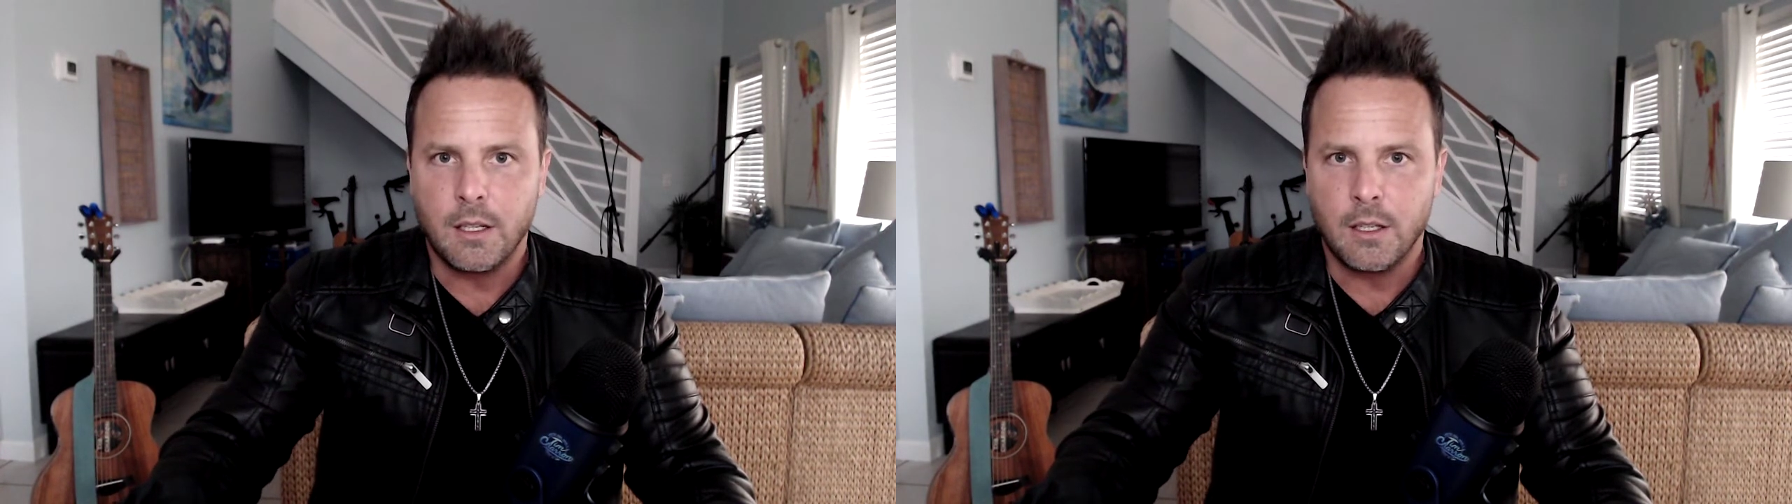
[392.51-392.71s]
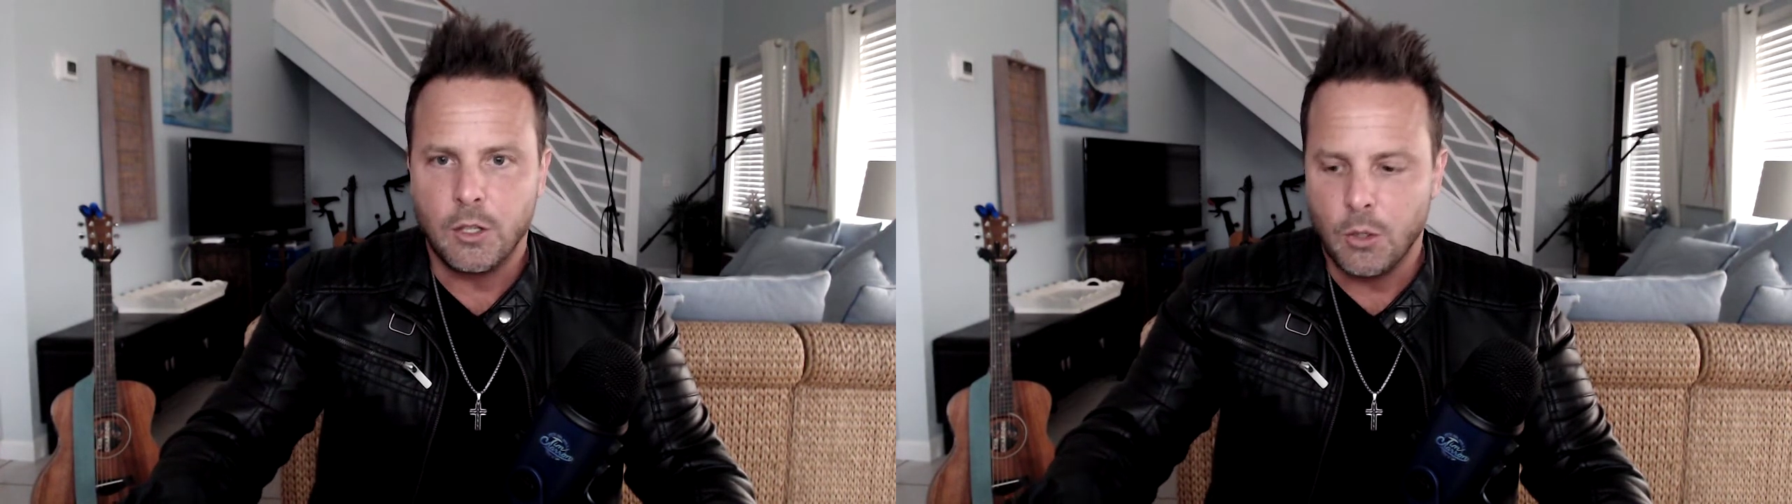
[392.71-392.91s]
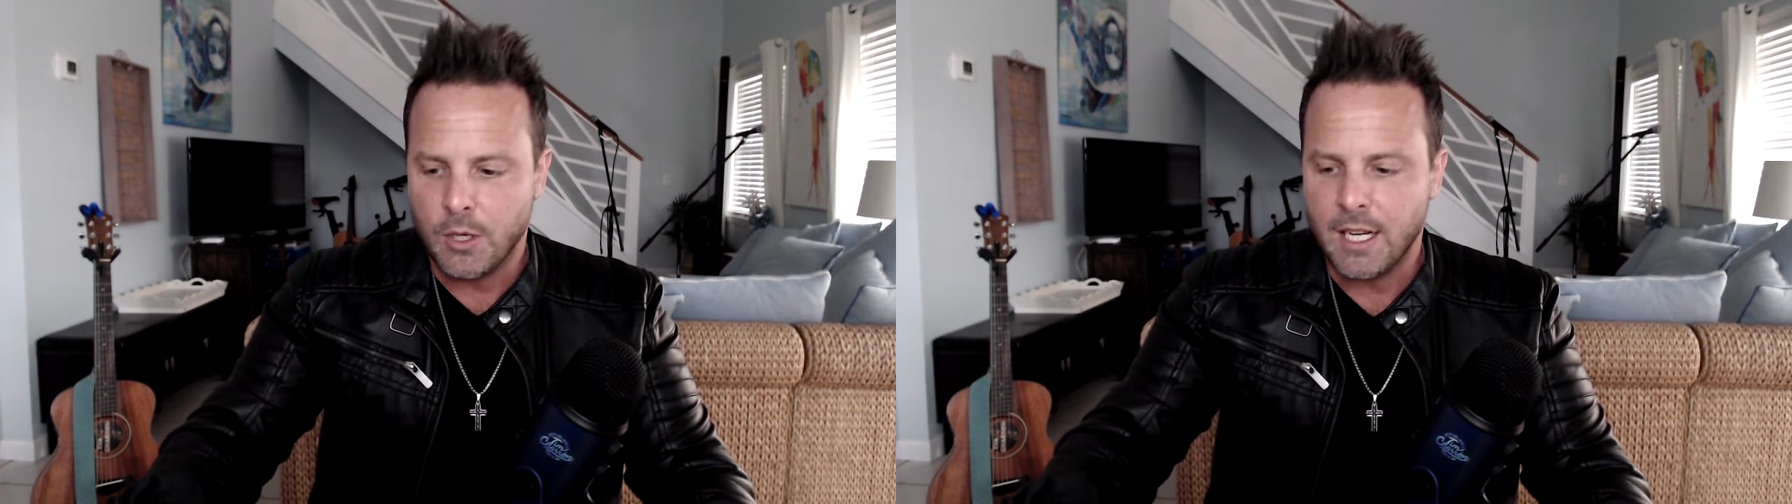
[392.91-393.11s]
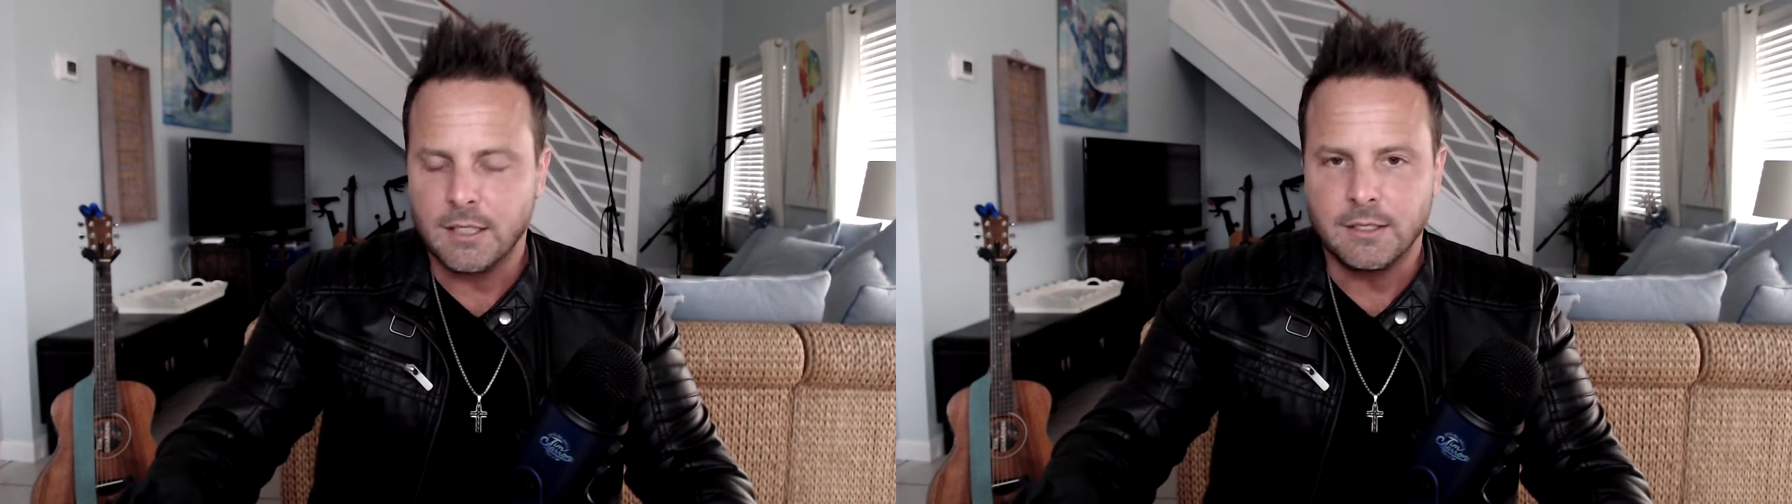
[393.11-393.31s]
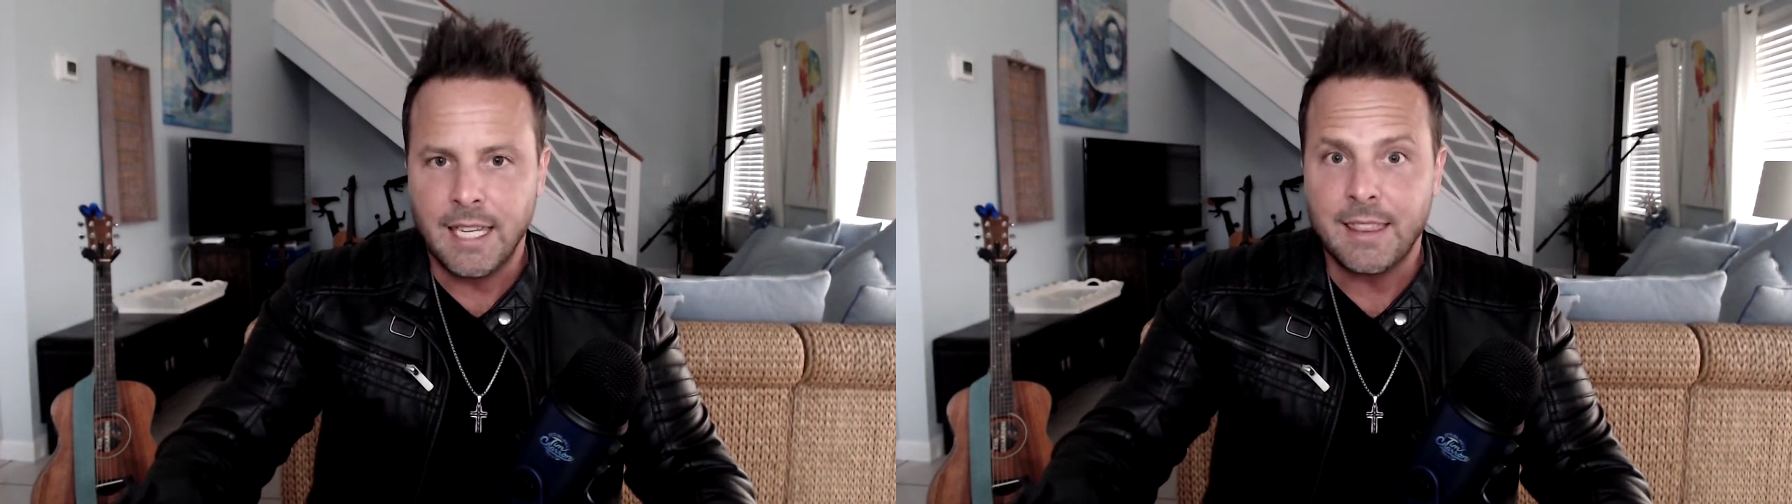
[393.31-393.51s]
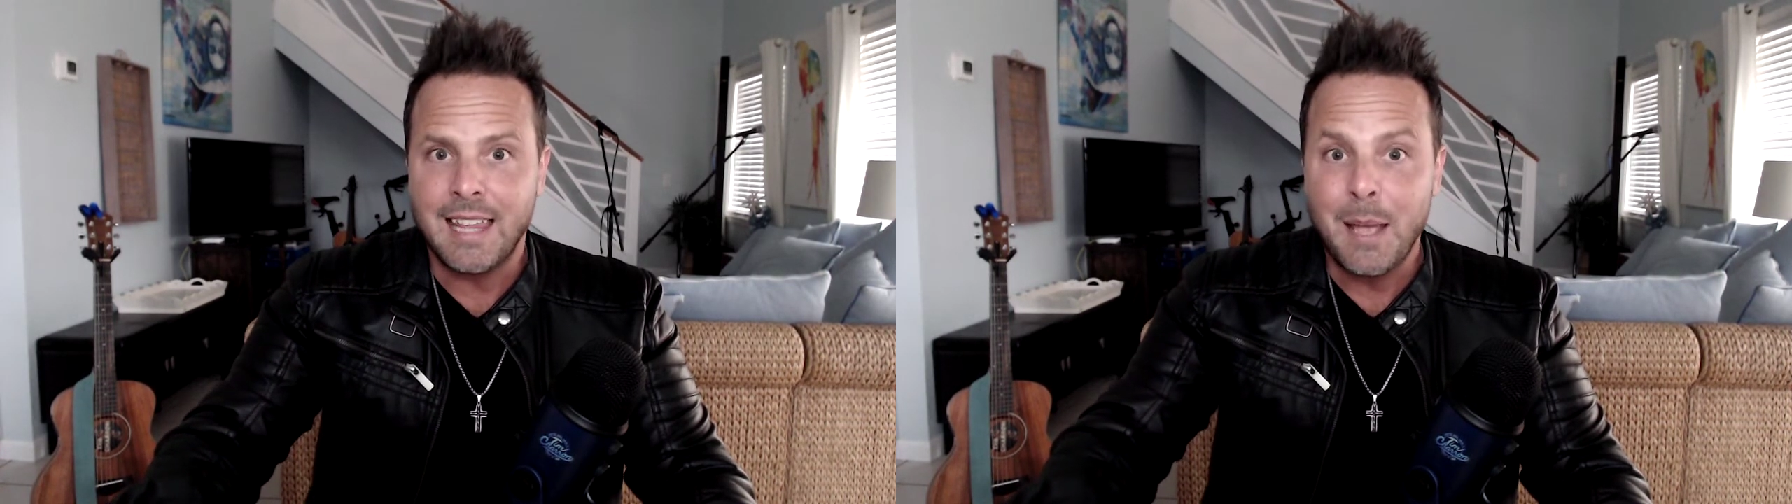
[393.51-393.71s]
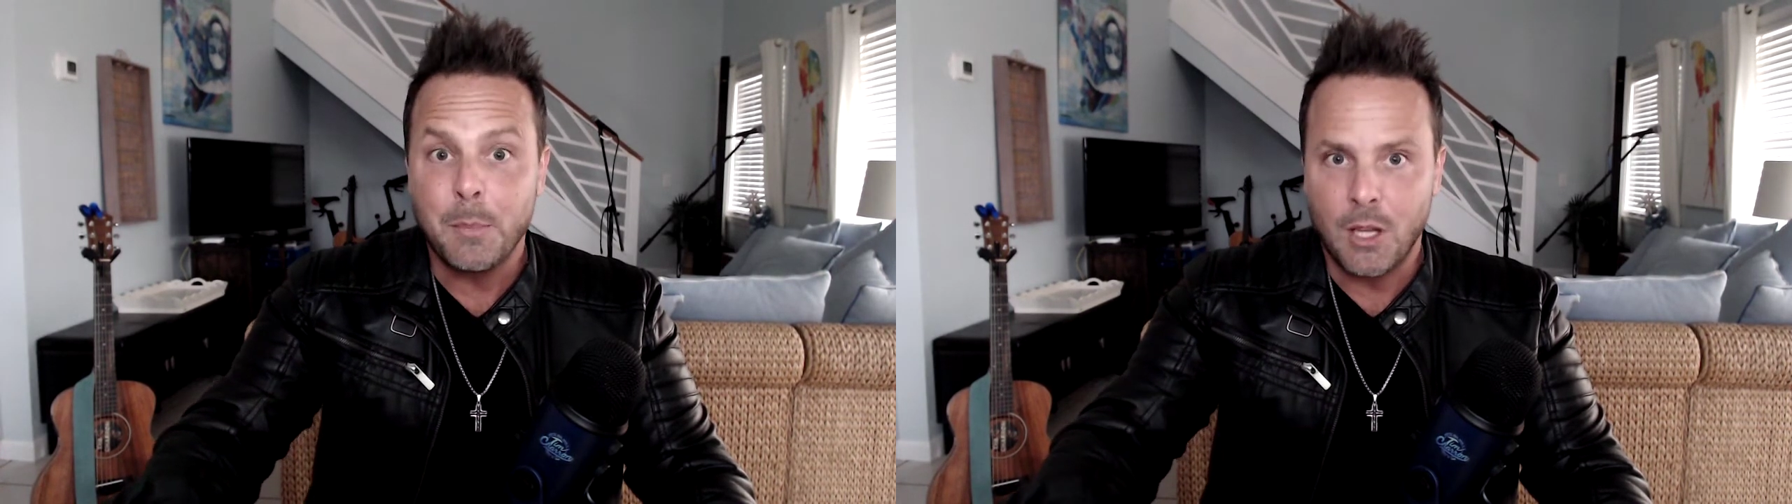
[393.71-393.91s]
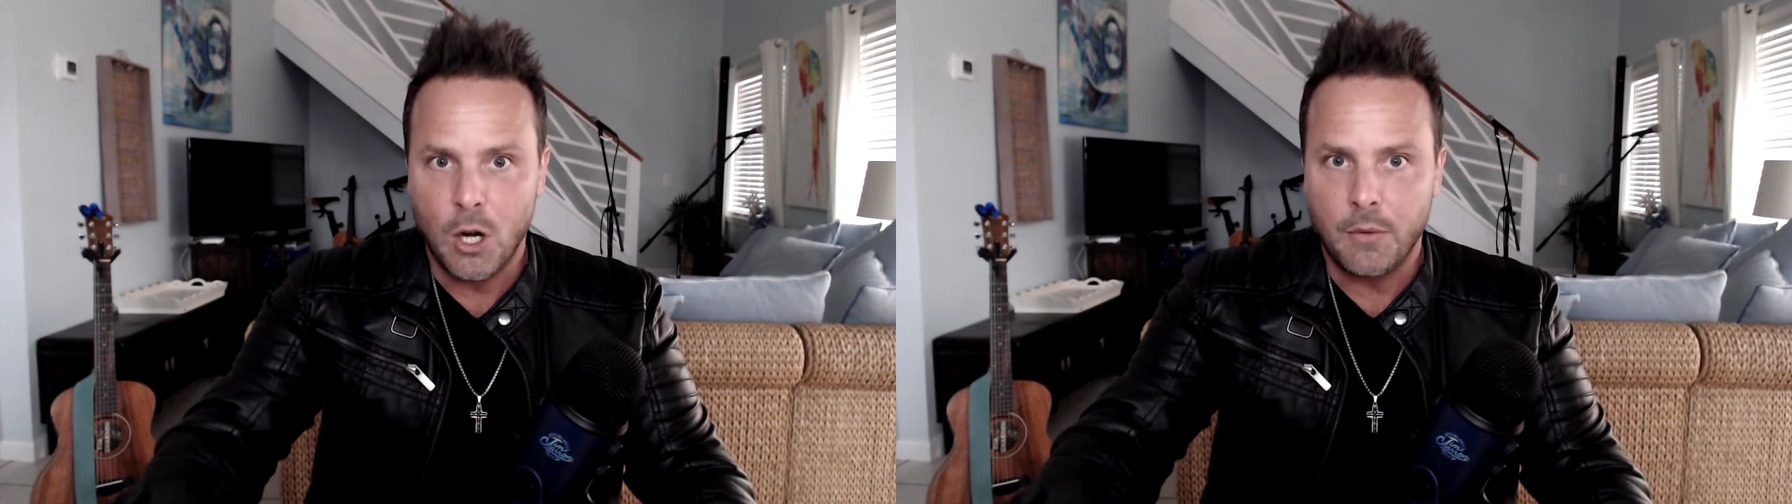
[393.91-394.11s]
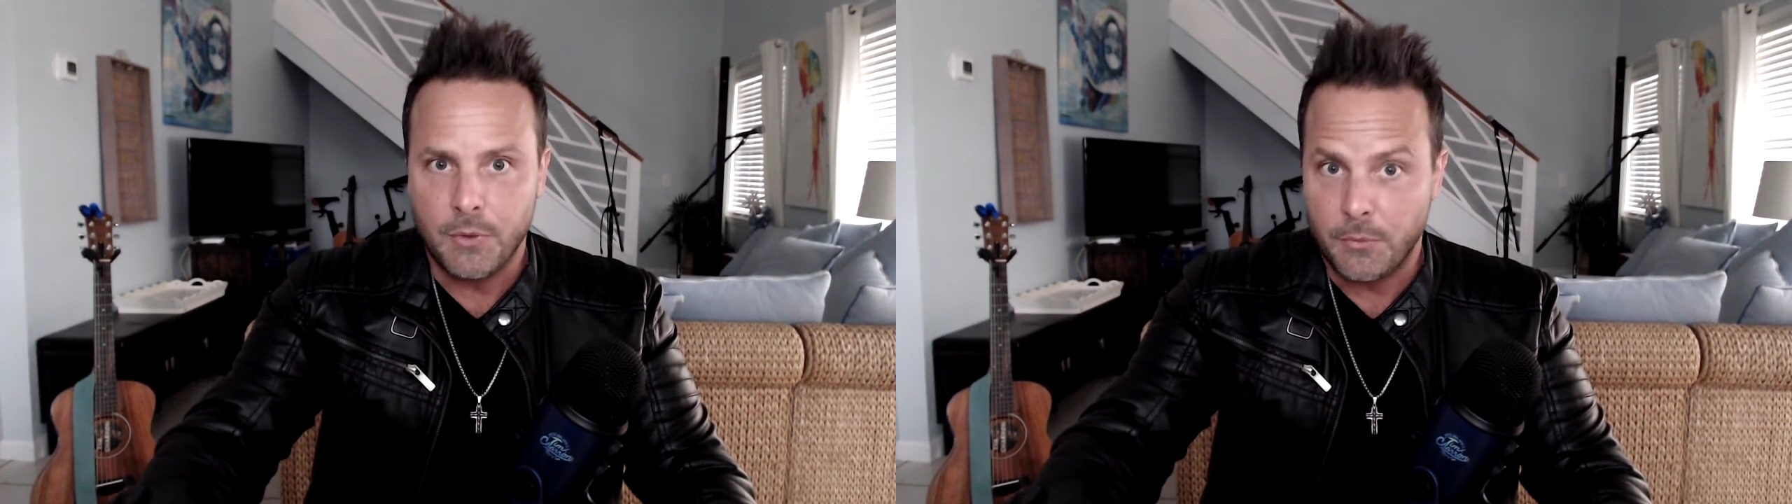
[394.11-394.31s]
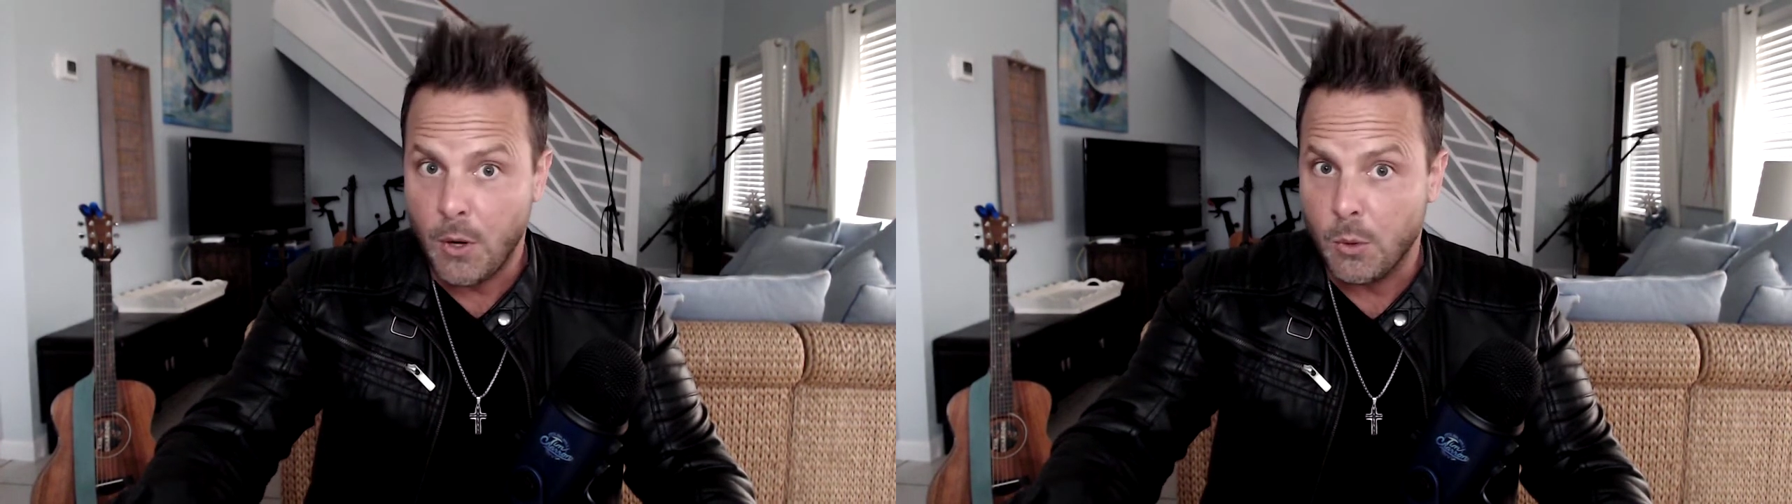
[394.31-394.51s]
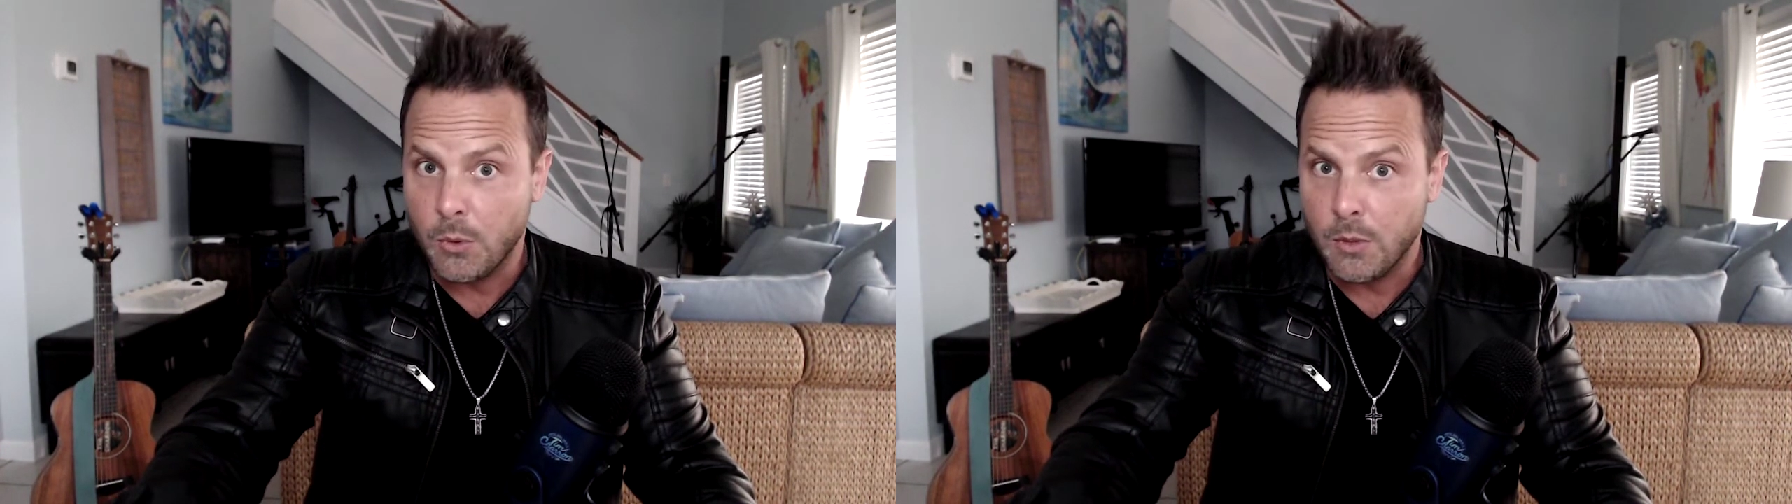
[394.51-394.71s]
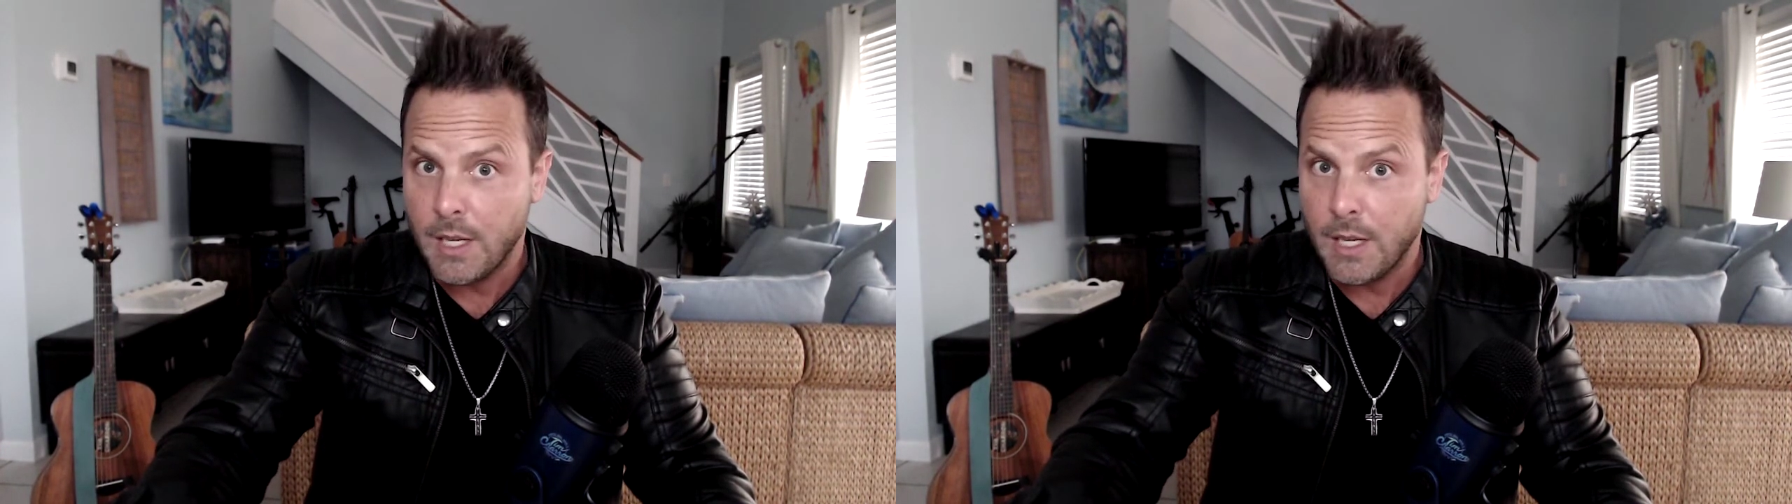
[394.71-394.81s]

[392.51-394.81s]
you're going to let them get off the phone